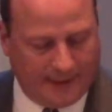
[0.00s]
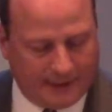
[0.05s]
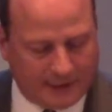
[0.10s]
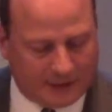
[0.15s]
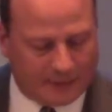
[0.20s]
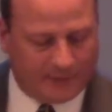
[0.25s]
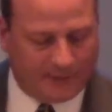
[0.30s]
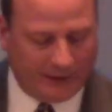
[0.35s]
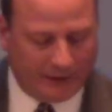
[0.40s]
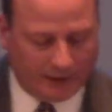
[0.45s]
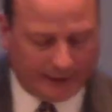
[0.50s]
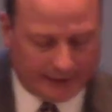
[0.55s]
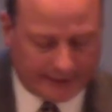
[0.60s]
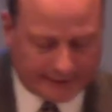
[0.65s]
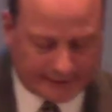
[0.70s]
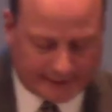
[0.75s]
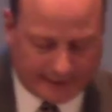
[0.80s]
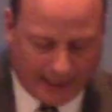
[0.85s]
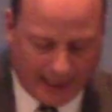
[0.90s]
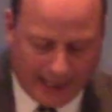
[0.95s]
Spirit
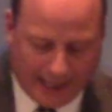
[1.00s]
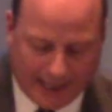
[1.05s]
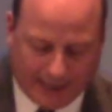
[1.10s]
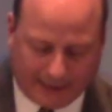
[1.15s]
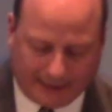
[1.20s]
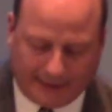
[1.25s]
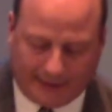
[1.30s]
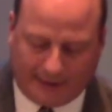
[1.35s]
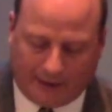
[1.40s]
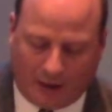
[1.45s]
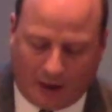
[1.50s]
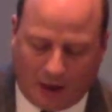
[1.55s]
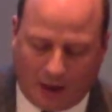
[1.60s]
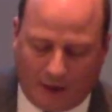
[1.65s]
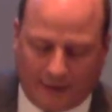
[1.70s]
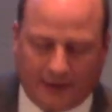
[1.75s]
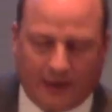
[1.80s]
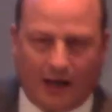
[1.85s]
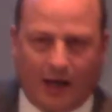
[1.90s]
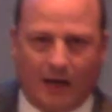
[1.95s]
is God in
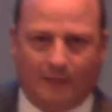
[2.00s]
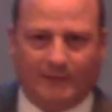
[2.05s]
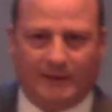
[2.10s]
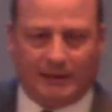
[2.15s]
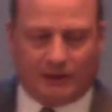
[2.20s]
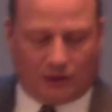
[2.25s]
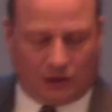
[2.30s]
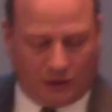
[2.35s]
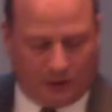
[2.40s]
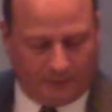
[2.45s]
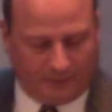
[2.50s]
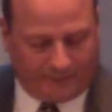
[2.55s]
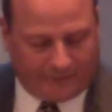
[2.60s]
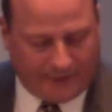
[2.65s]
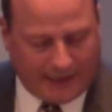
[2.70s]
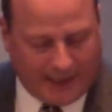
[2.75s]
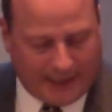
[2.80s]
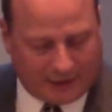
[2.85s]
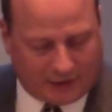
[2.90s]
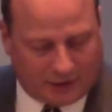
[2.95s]
all the omni-cubed
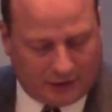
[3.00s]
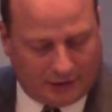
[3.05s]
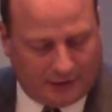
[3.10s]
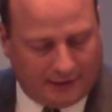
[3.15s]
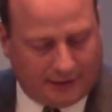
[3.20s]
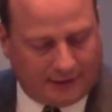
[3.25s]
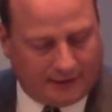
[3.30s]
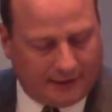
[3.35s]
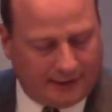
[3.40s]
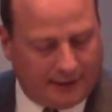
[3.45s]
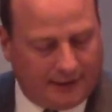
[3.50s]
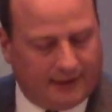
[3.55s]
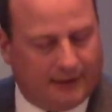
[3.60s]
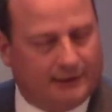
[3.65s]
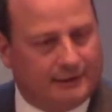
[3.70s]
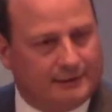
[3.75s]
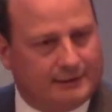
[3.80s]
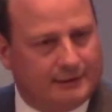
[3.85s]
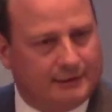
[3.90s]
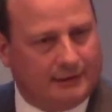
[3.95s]
fashion there
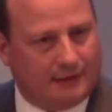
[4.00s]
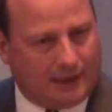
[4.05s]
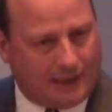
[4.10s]
is.